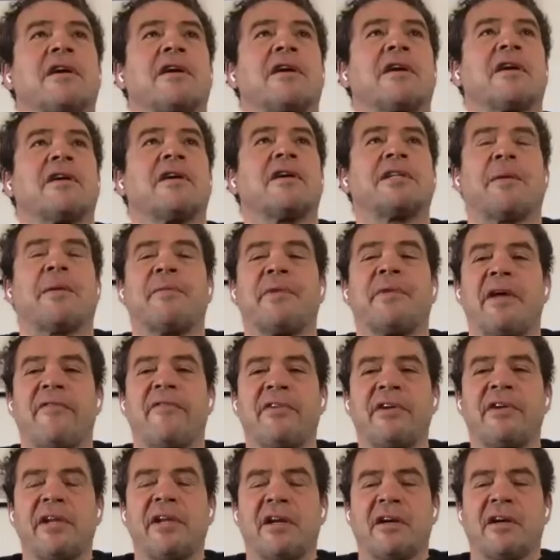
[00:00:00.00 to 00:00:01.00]
is I'm never
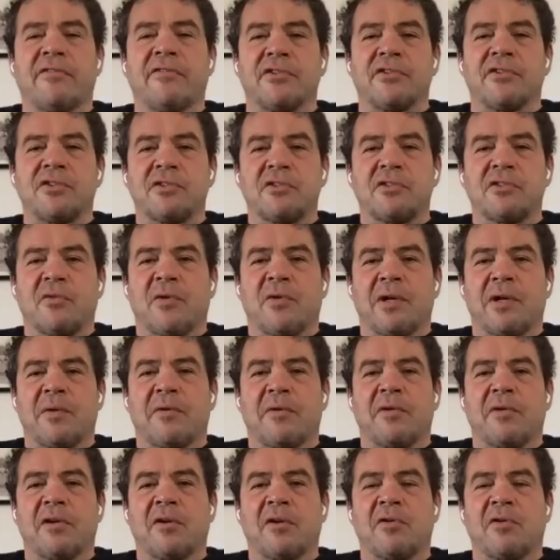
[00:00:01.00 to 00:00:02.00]
nervous when I'm
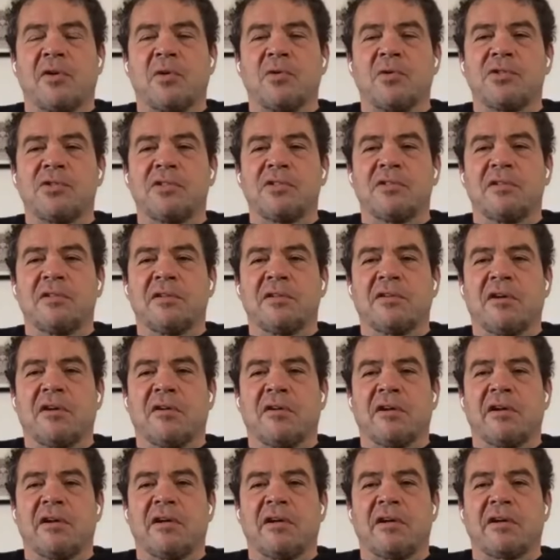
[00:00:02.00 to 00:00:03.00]
going to cross,
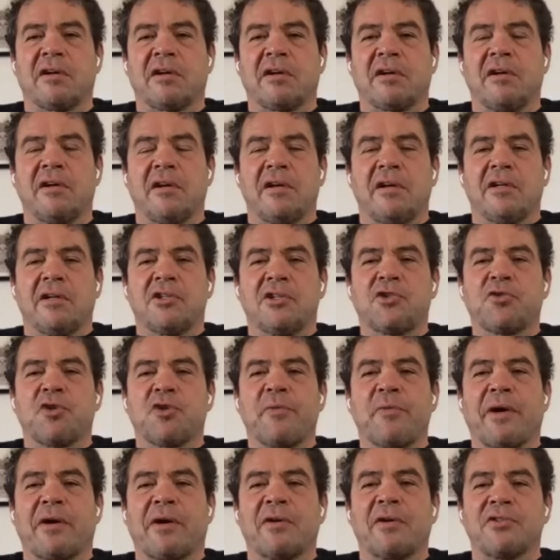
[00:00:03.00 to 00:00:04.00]
uh,
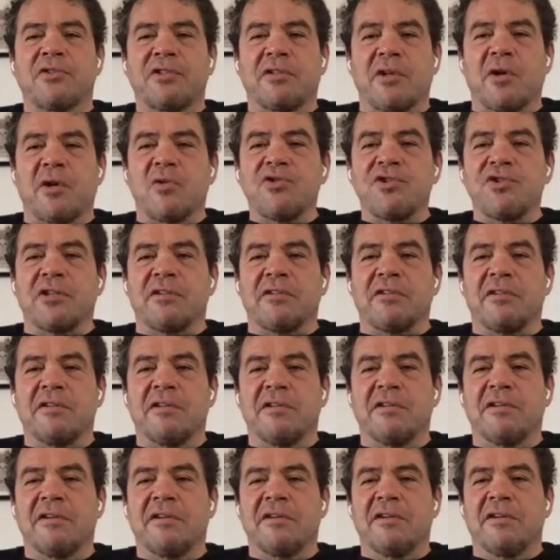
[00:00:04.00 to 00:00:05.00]
swim across an ocean.
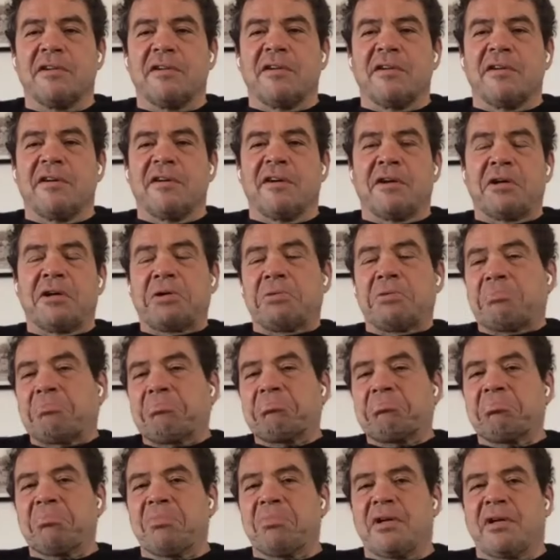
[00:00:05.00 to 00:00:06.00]
Um,
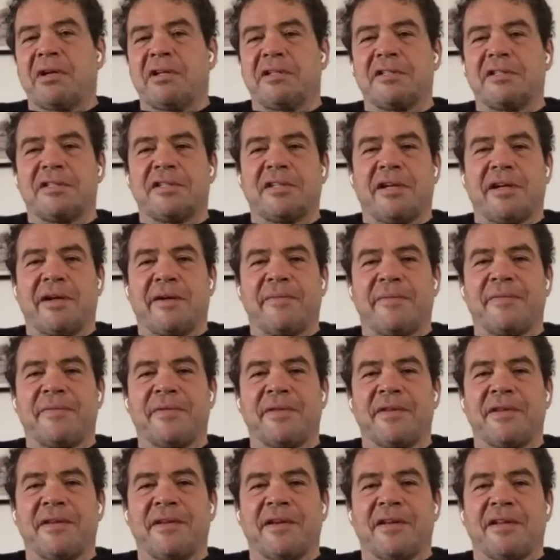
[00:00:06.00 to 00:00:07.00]
it's uh,
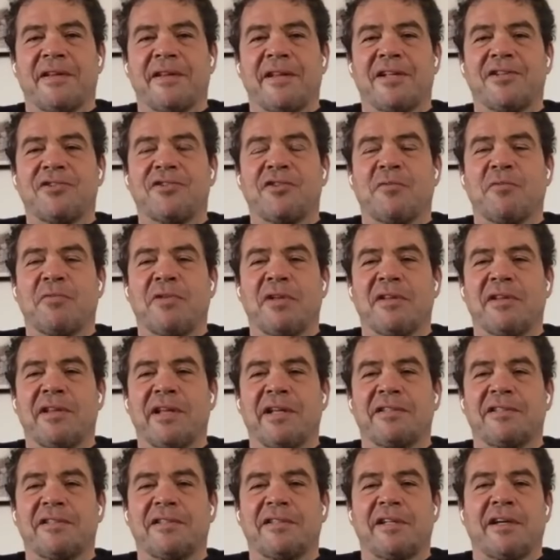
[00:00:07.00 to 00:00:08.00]
that's something
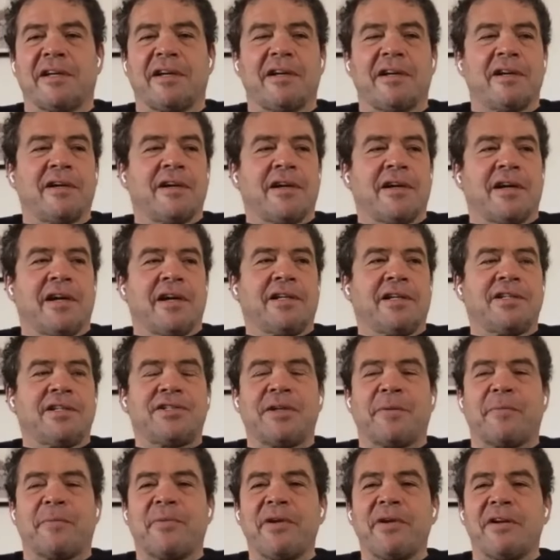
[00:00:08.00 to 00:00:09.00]
that uh, it
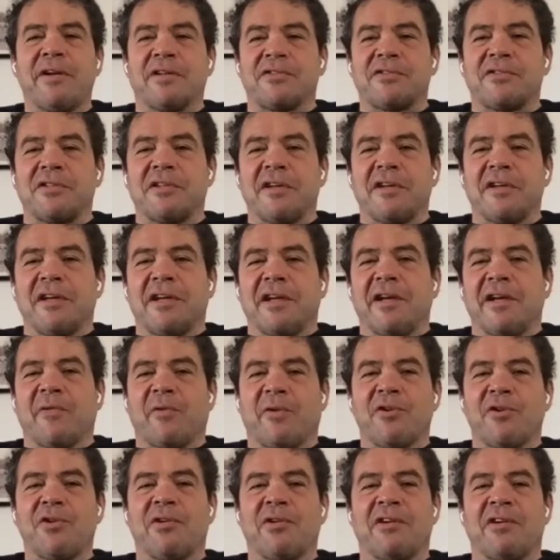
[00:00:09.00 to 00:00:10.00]
disappears. And
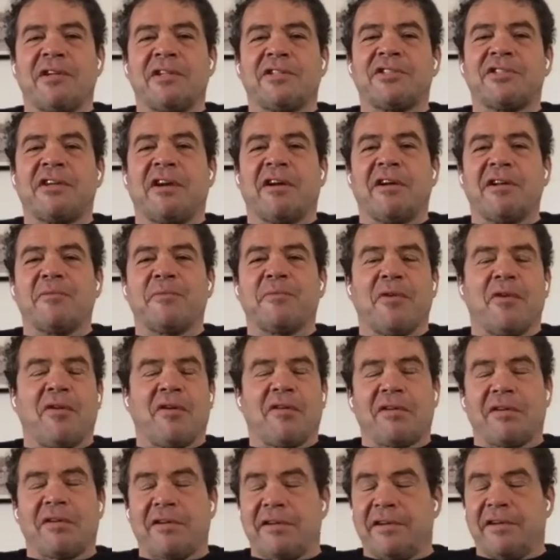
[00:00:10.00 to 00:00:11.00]
when you're on a starting
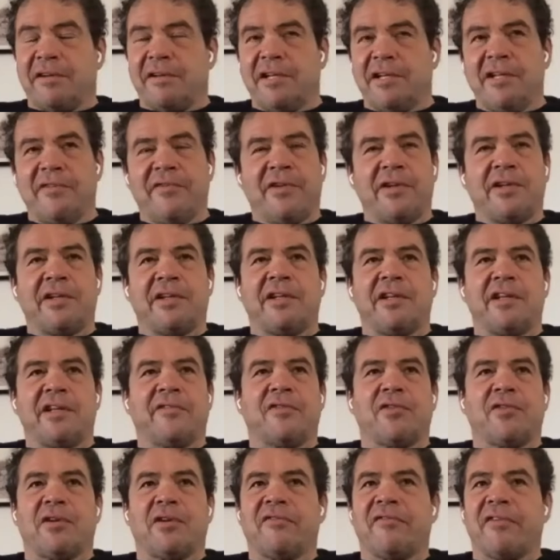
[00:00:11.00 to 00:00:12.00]
block, even
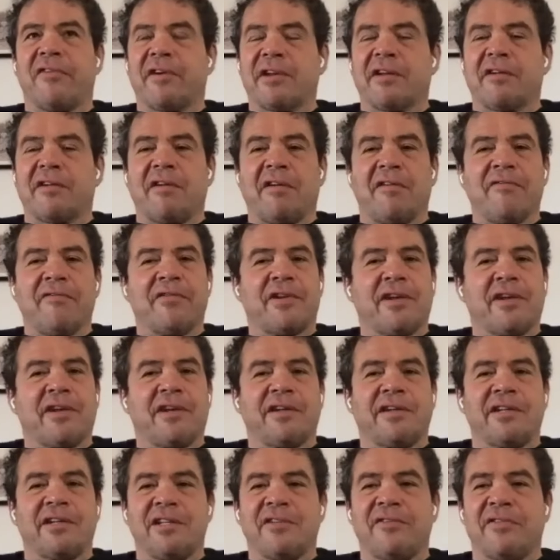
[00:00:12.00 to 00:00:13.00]
if you are very
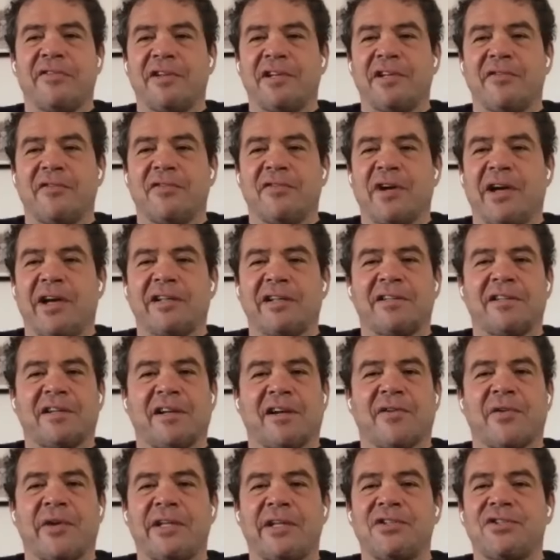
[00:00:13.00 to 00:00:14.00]
confident, even if you had the
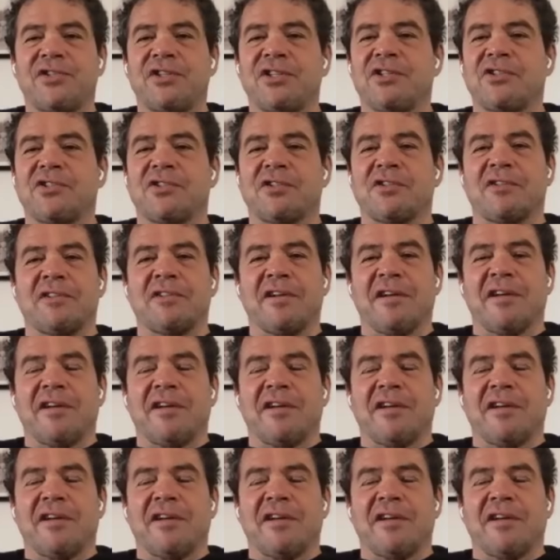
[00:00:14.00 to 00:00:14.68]
great season,